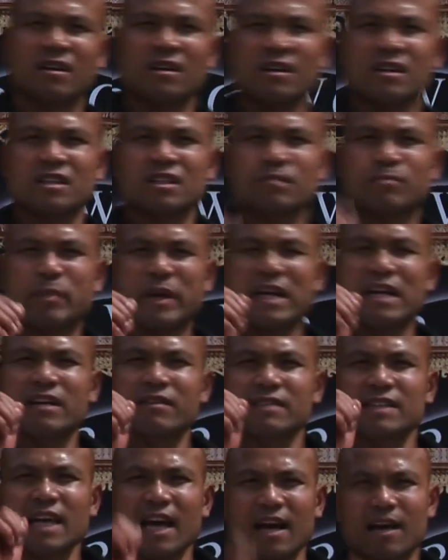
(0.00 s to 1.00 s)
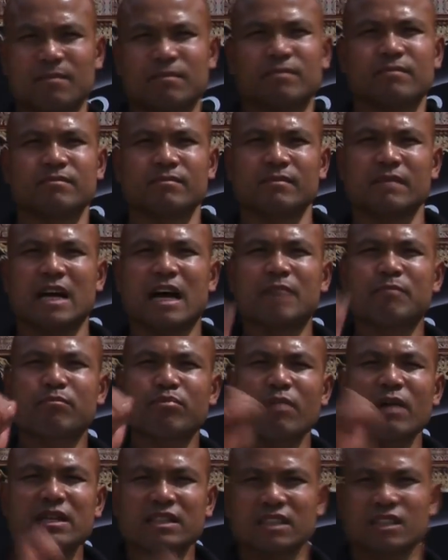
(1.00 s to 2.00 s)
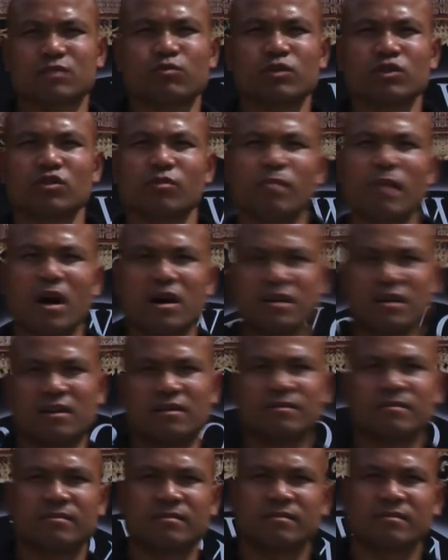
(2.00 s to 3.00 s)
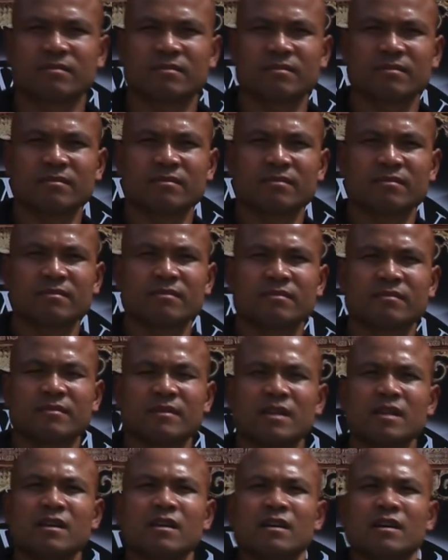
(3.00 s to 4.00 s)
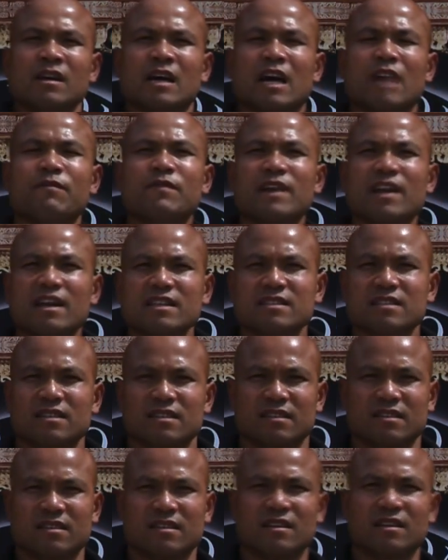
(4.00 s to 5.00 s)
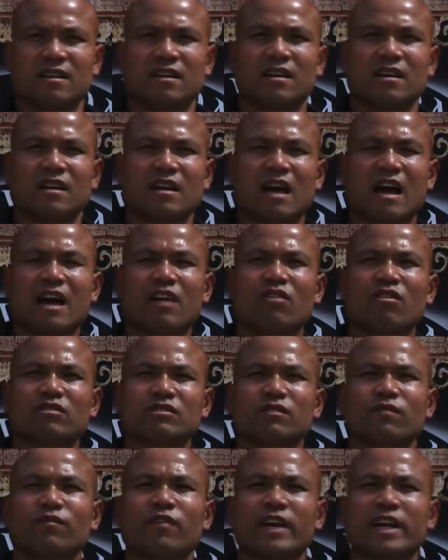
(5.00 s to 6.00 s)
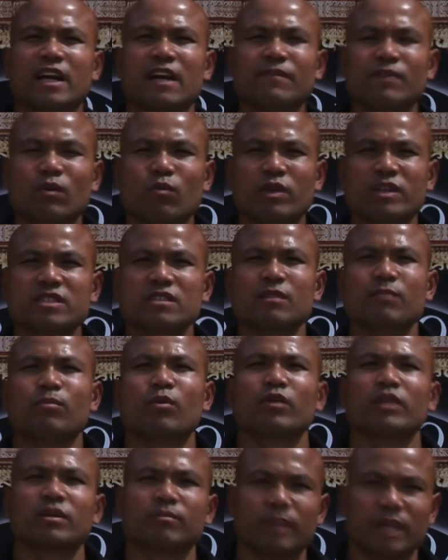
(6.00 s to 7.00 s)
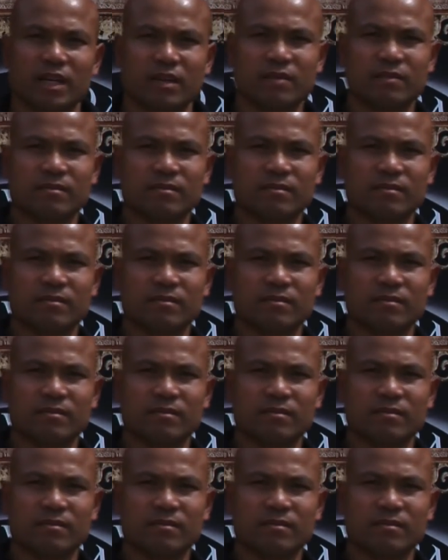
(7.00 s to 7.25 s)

Spend your time and practice with your partner. Every lesson, I got to thank everyone supporting me.